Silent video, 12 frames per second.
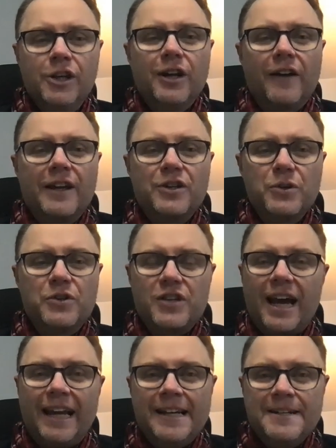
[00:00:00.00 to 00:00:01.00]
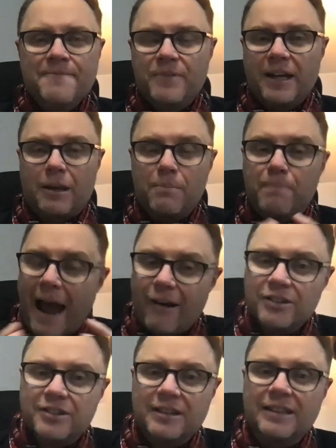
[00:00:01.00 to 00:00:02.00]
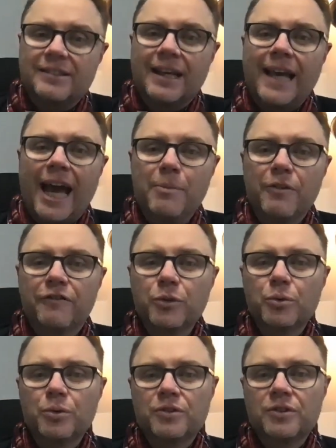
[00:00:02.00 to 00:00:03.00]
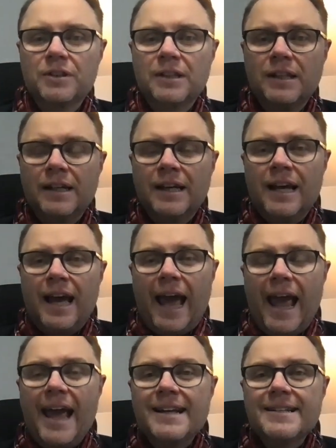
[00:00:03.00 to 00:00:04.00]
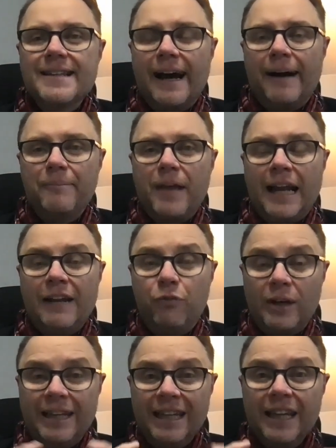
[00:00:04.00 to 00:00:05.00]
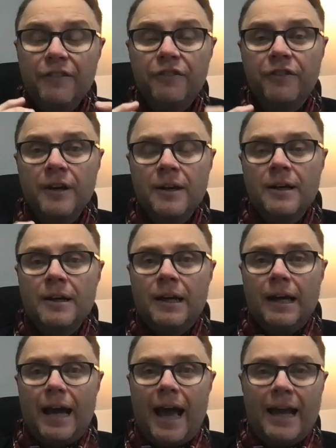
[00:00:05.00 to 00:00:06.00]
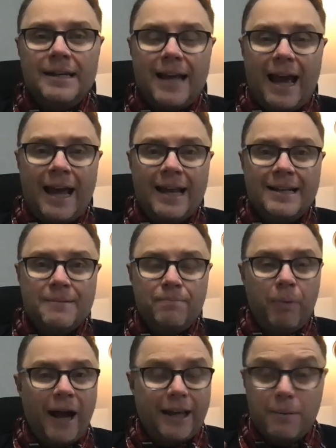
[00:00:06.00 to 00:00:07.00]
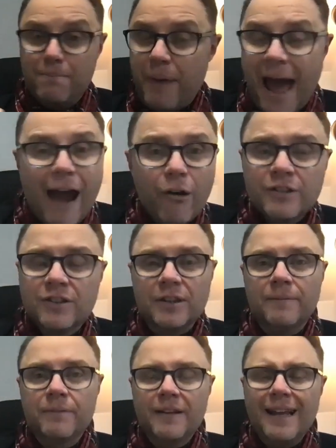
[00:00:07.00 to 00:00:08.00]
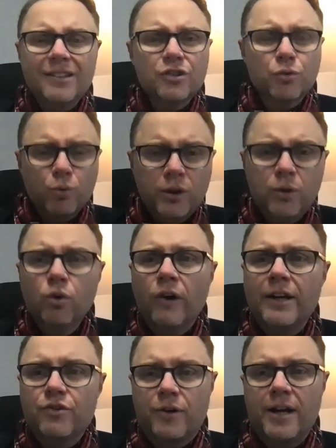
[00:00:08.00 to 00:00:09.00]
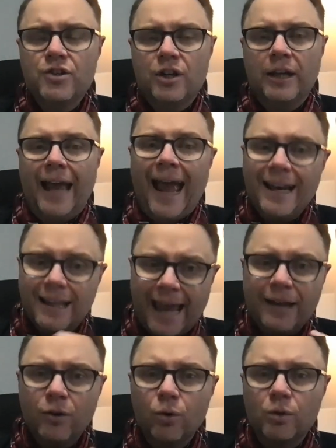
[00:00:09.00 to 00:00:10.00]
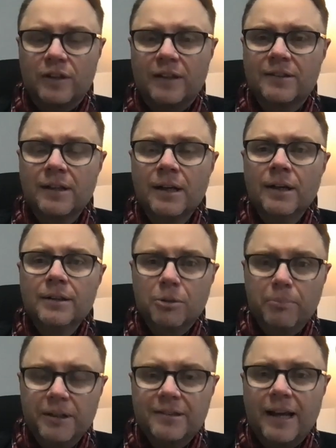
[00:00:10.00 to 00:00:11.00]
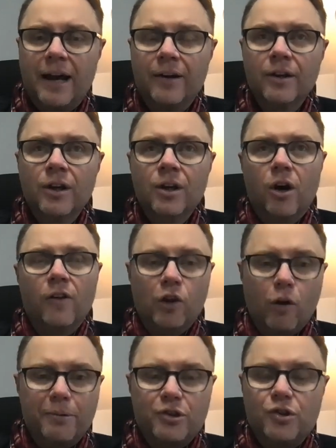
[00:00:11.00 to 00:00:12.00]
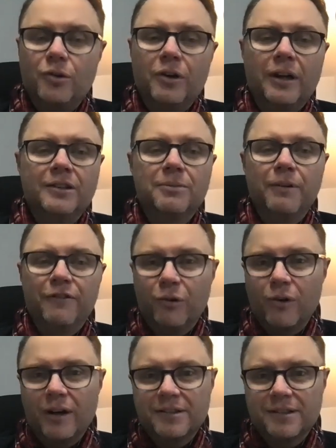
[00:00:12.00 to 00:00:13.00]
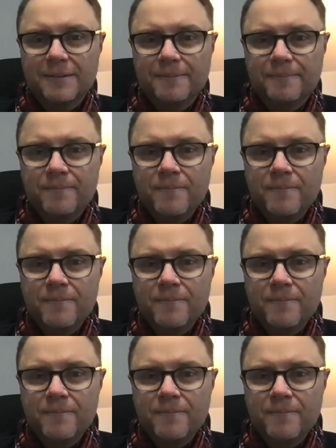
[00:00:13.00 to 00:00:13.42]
You know, they do say that comparison is a game of fools. And um, and if we live and and by comparison that that is a real great tragedy and can cause us to miss out on the opportunities before us